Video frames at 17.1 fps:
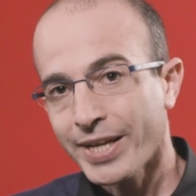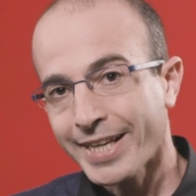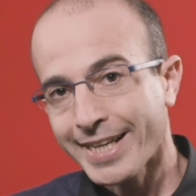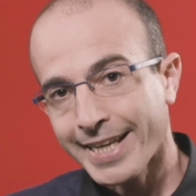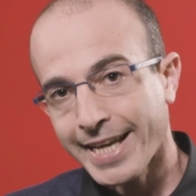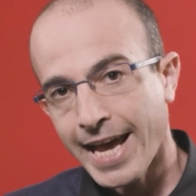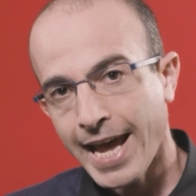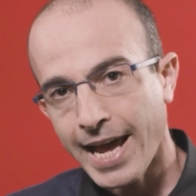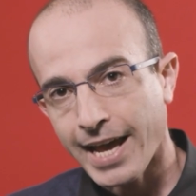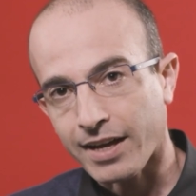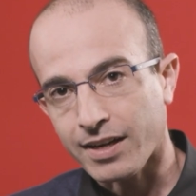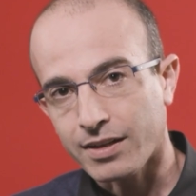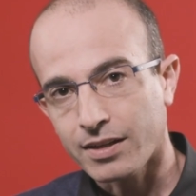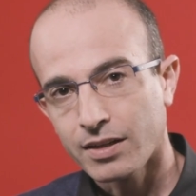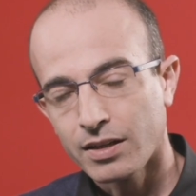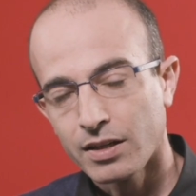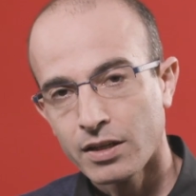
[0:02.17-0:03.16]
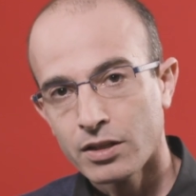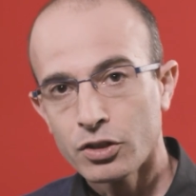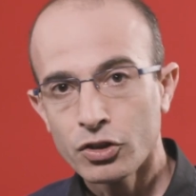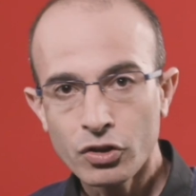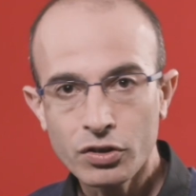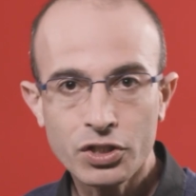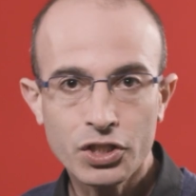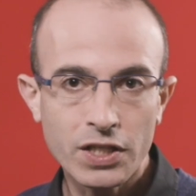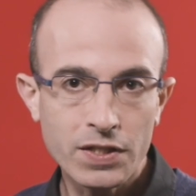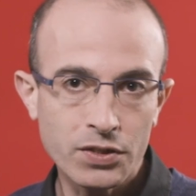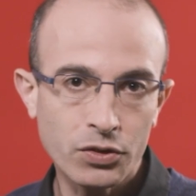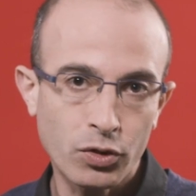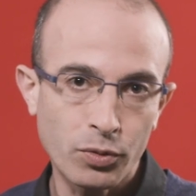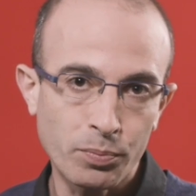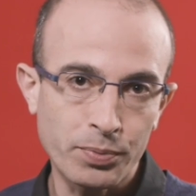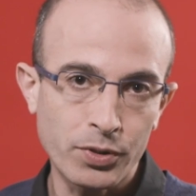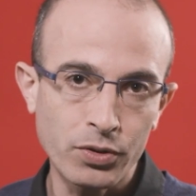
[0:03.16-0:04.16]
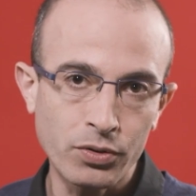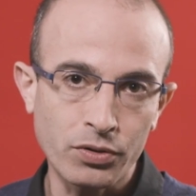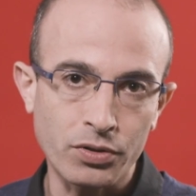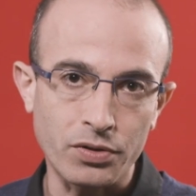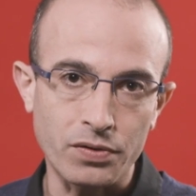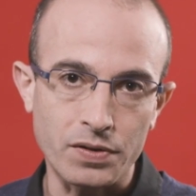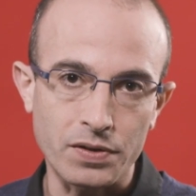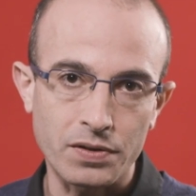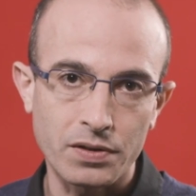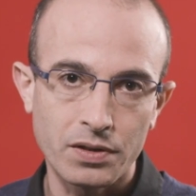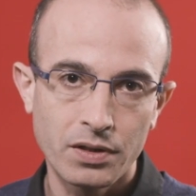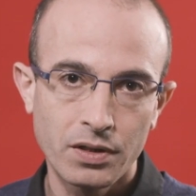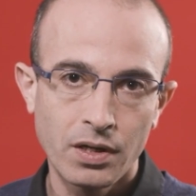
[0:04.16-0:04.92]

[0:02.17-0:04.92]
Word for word: can hack not just computers,